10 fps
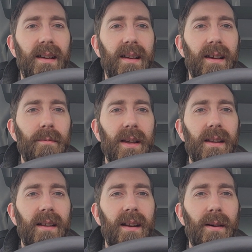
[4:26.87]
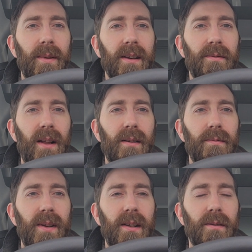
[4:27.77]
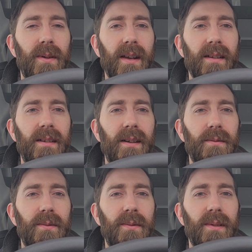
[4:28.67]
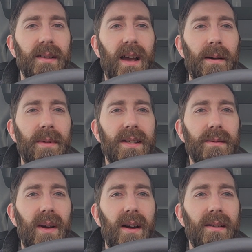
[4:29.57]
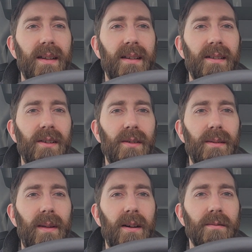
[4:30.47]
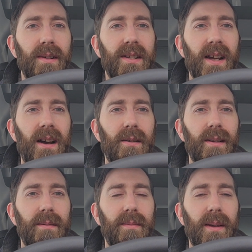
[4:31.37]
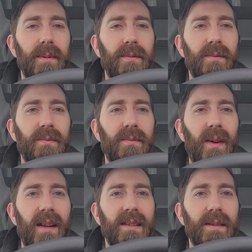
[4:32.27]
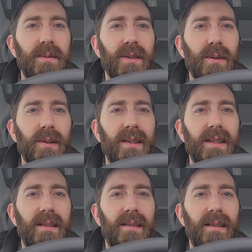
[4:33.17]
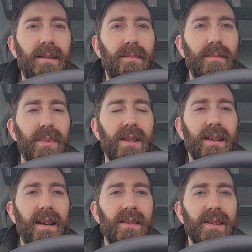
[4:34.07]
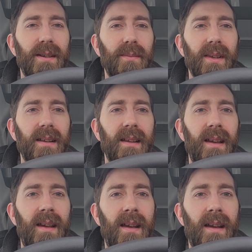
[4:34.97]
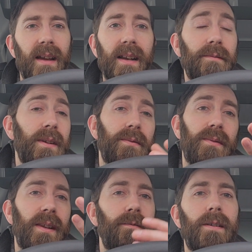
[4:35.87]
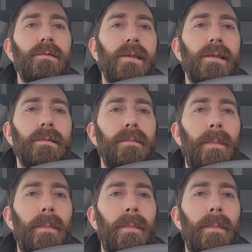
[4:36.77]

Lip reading: and I'll make a follow-up video if I get enough comments about it, you know, and I'll reach out and maybe find some stories and put together something. And even if you